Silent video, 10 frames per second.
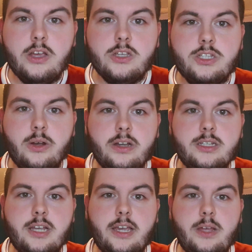So
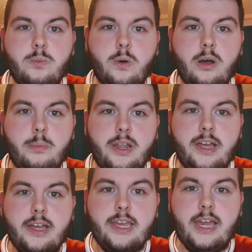excited what a
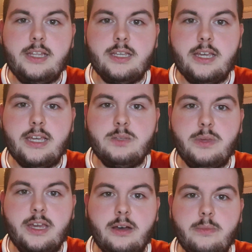player Keita is
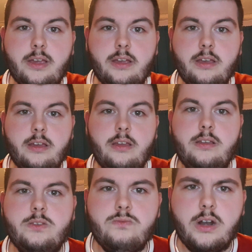becoming,
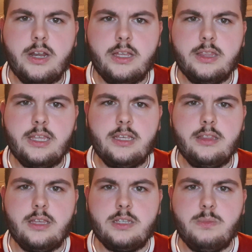is running
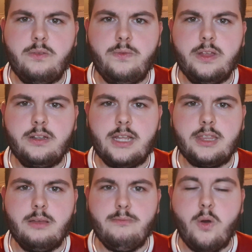this midfield
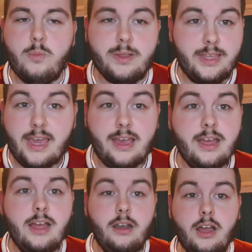at the moment. Yeah,
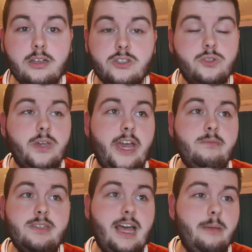last 2
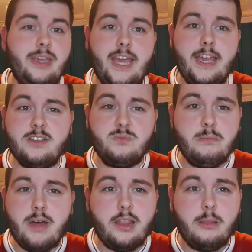games, Naby Keita has been
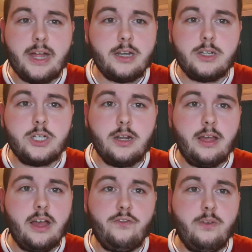man of the match.
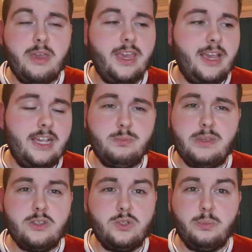For me, he's
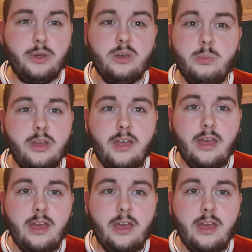been superb.